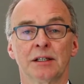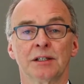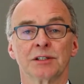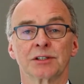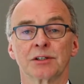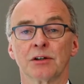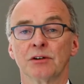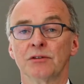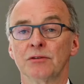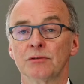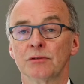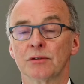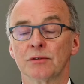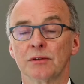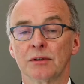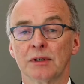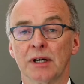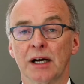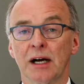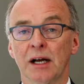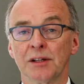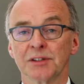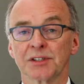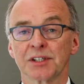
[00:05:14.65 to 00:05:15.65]
So
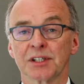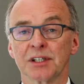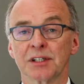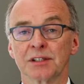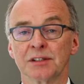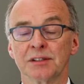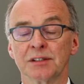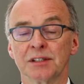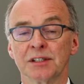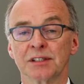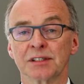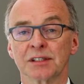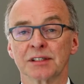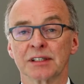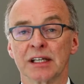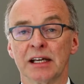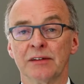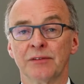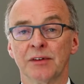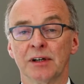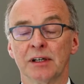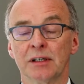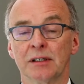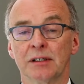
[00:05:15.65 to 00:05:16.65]
uncertainties as
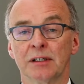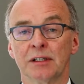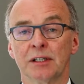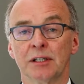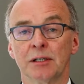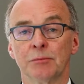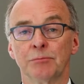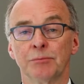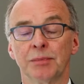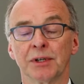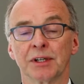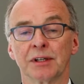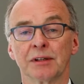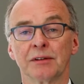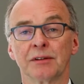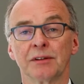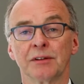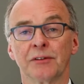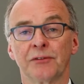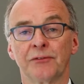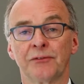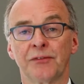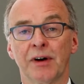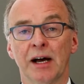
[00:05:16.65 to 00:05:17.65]
ever,
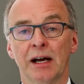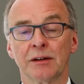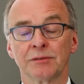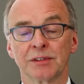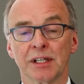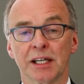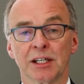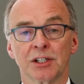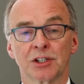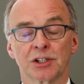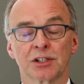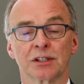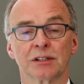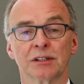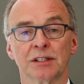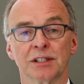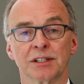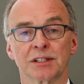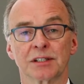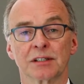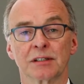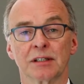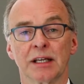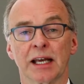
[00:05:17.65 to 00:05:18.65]
but the foundation
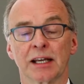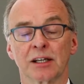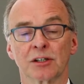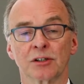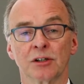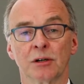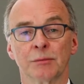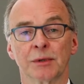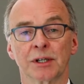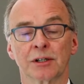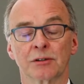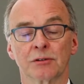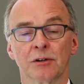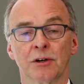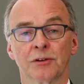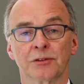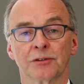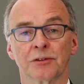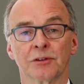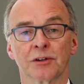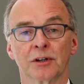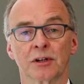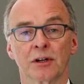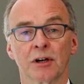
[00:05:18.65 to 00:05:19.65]
is economic
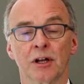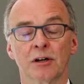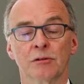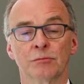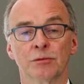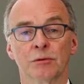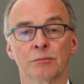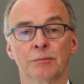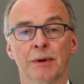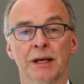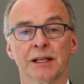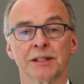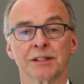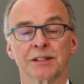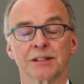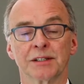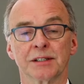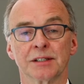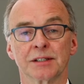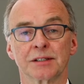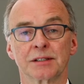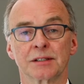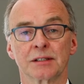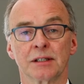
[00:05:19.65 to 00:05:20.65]
growth on a global
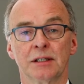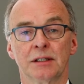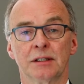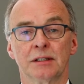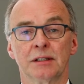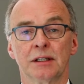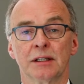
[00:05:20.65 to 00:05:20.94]
basis,